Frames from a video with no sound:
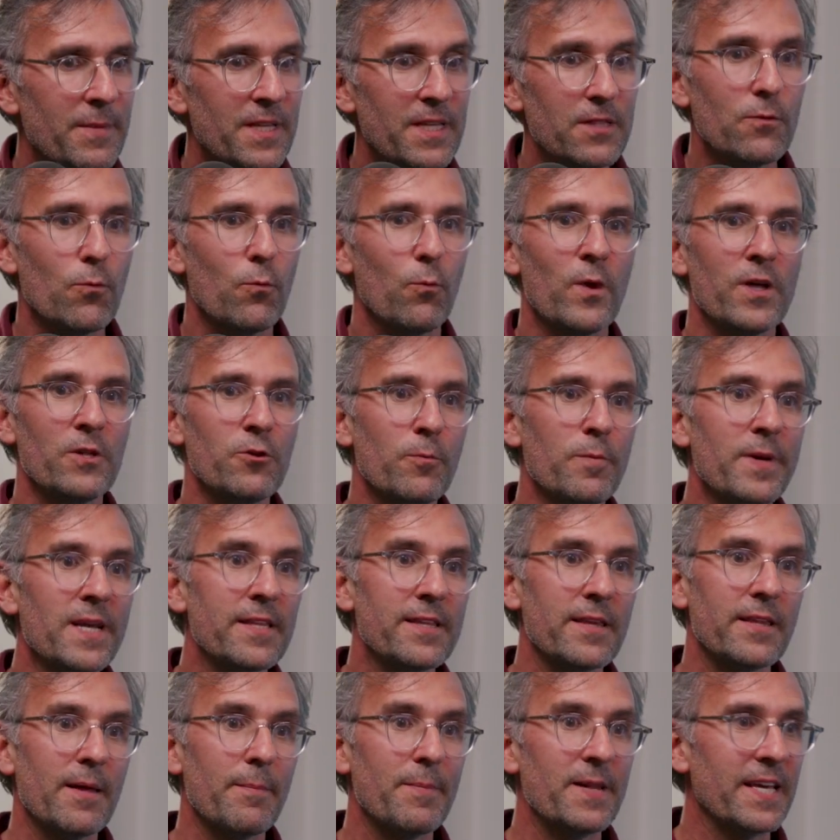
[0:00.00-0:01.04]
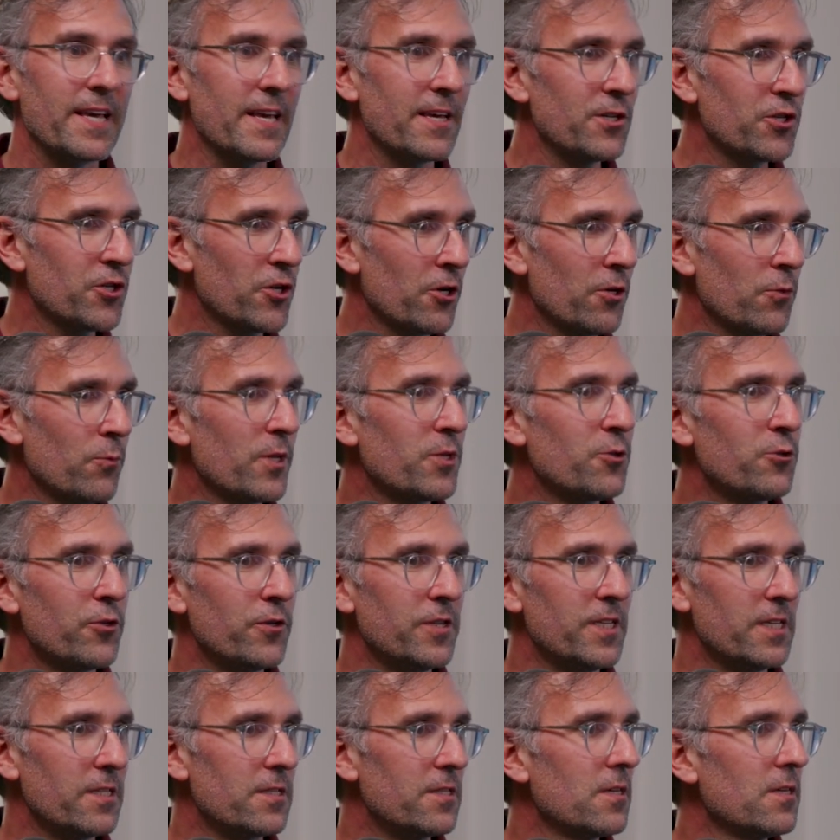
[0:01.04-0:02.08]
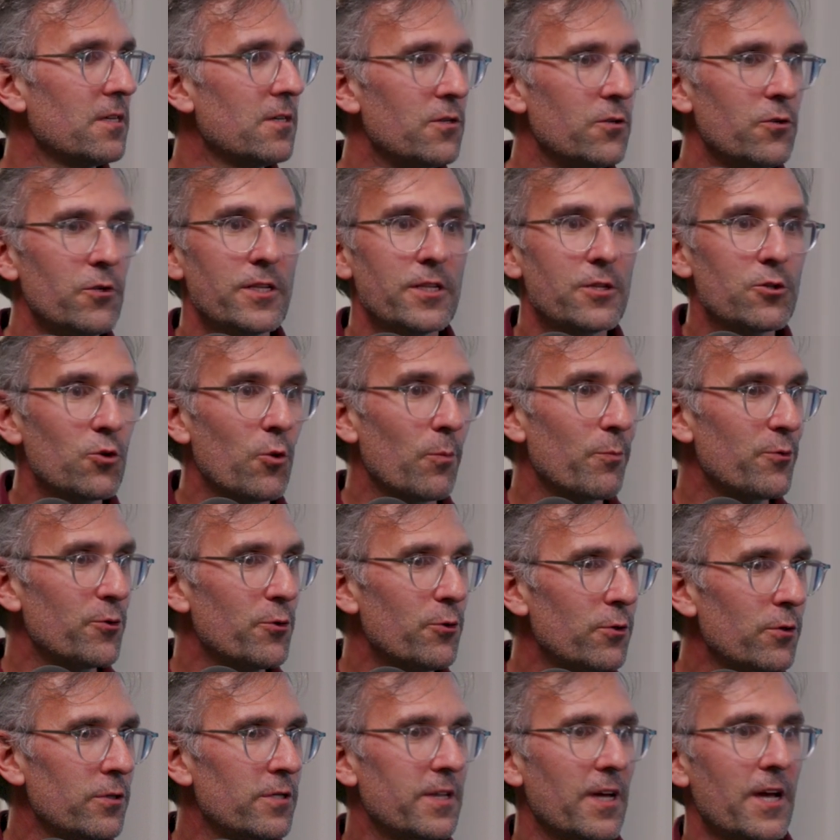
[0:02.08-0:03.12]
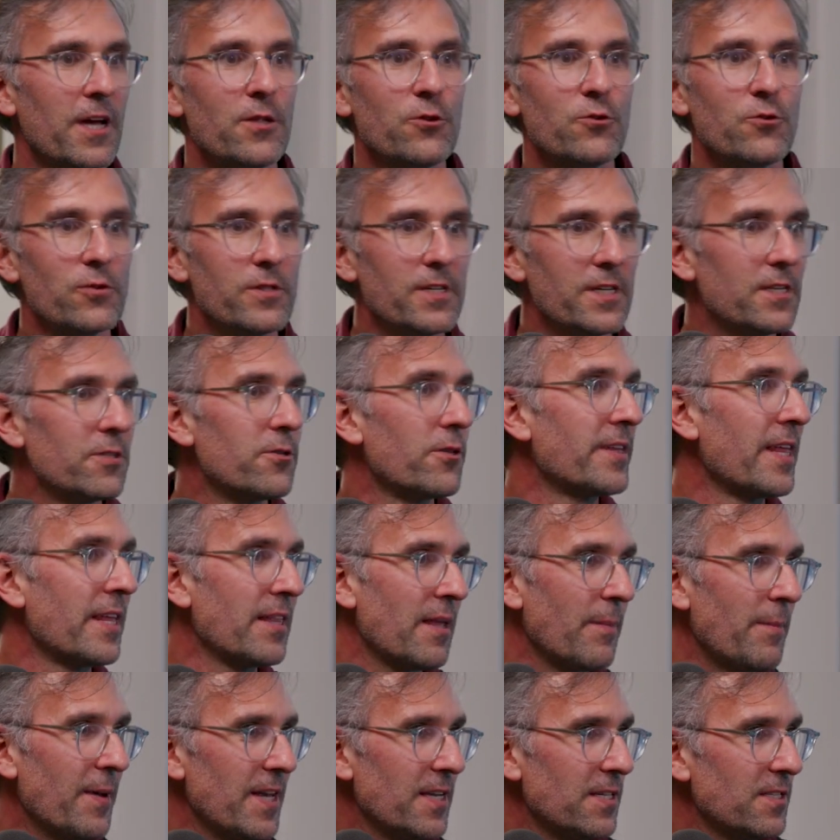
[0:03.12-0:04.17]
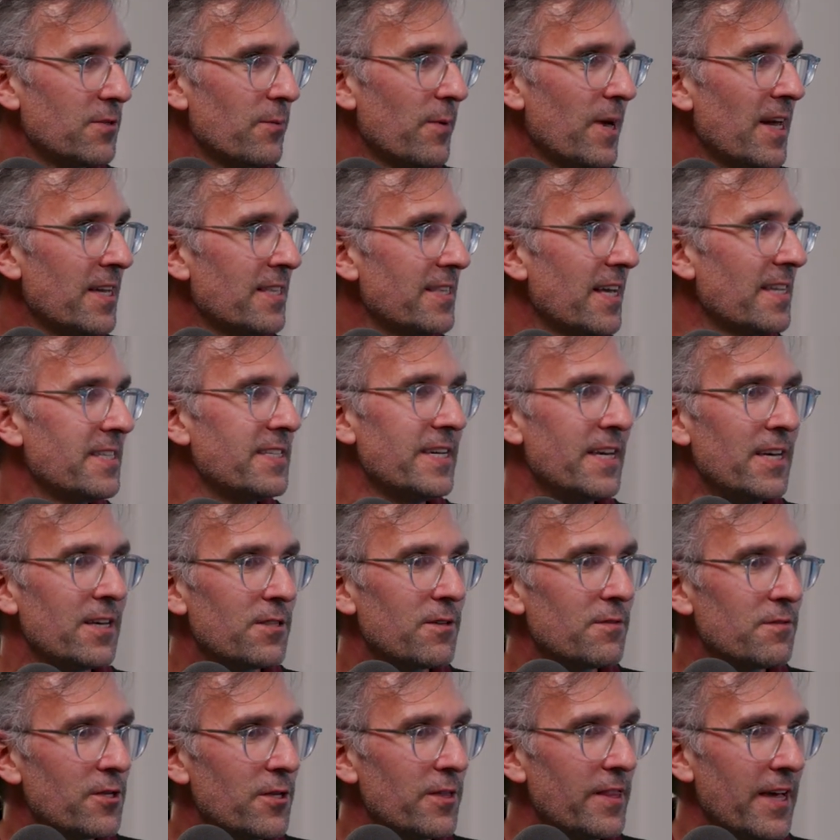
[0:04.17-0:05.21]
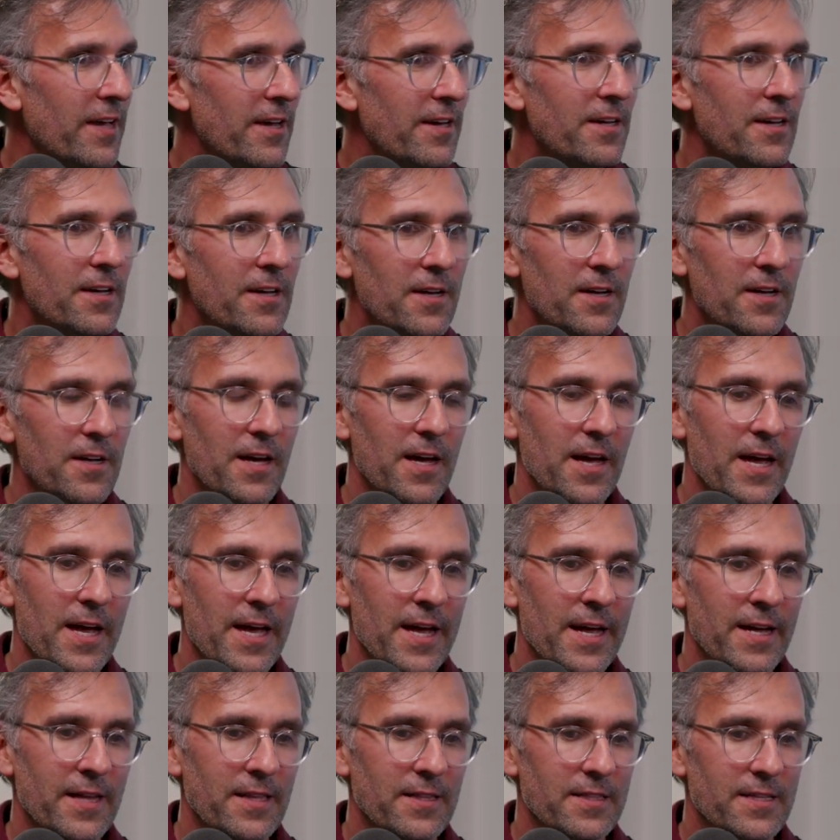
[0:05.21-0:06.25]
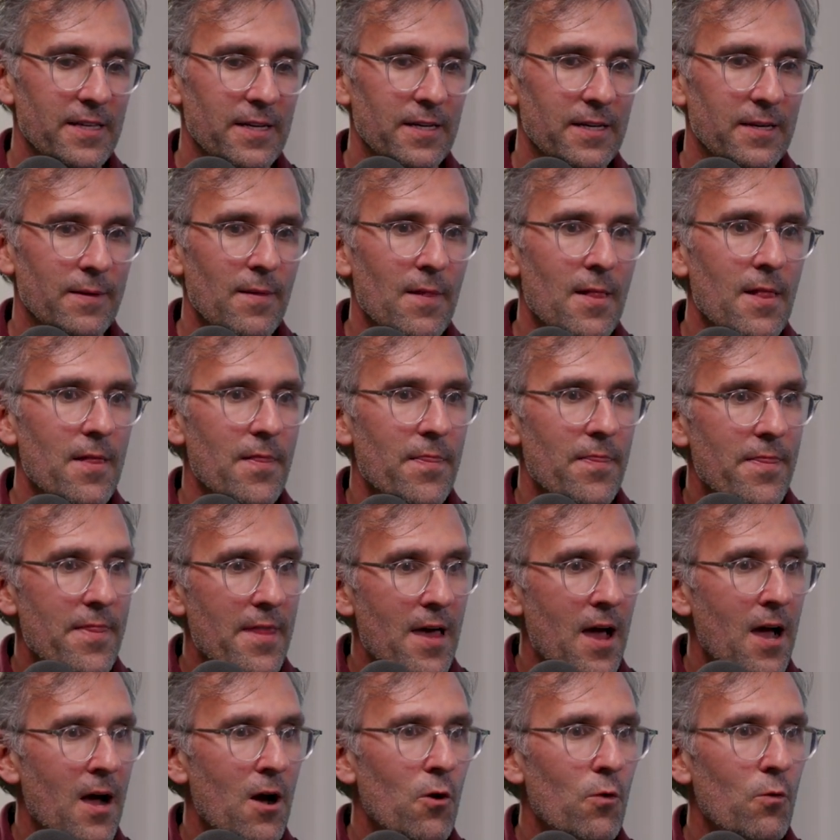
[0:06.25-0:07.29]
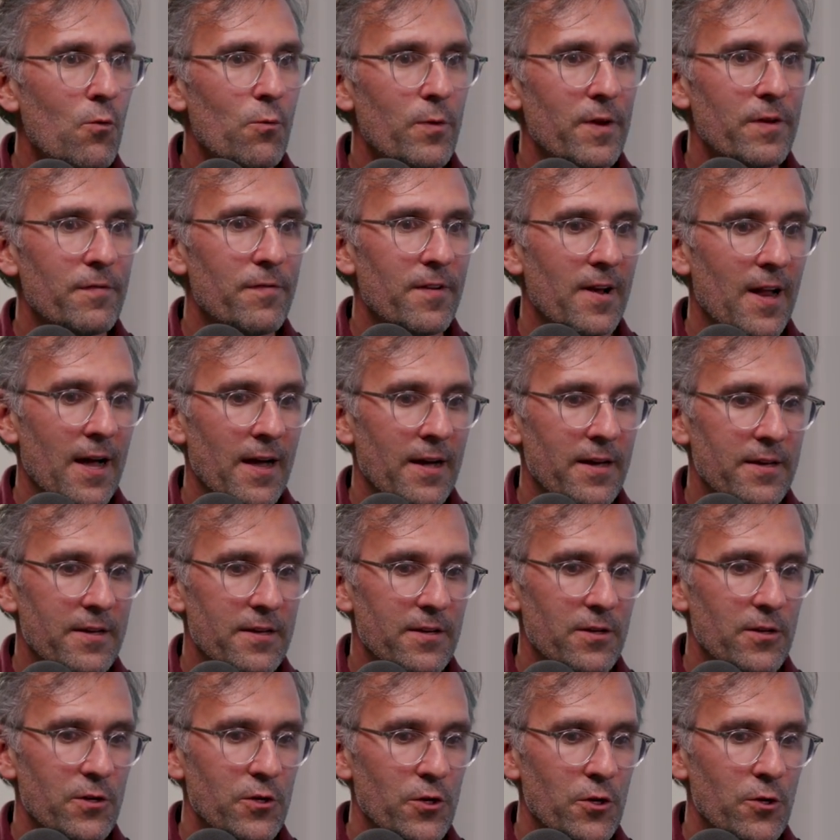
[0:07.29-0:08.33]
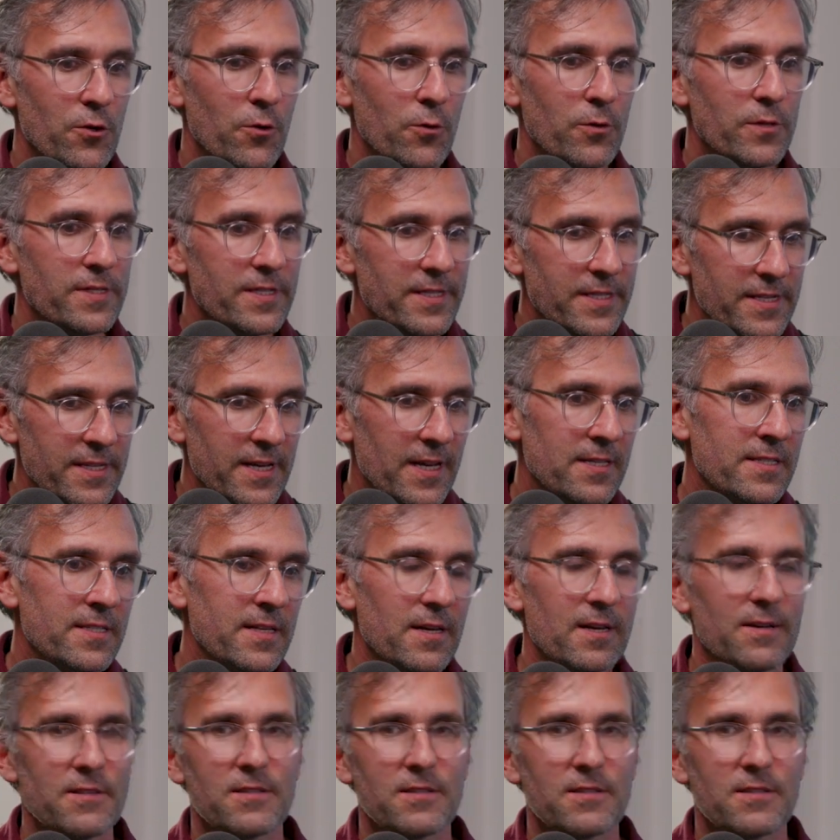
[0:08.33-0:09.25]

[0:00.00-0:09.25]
I mean, when you build an application, what do you need? You need compute and you need a database, right? At the end of the day. And uh, now with like, you know, D S,